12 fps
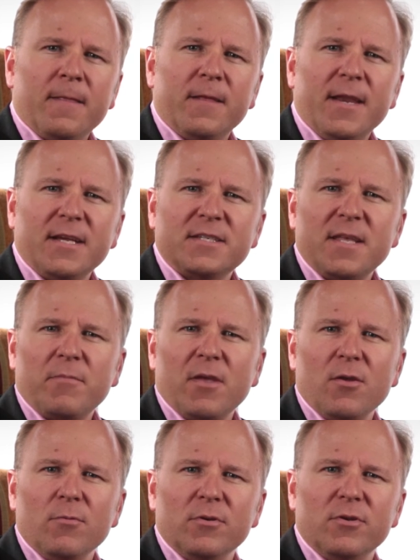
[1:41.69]
The next step
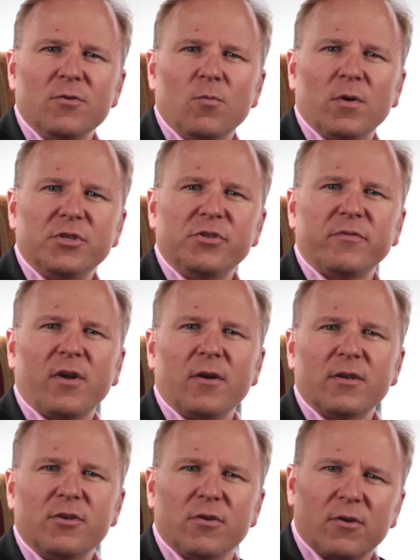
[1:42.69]
that you will do once you've
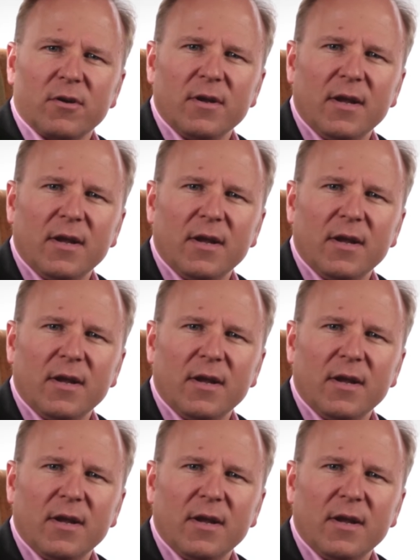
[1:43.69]
got your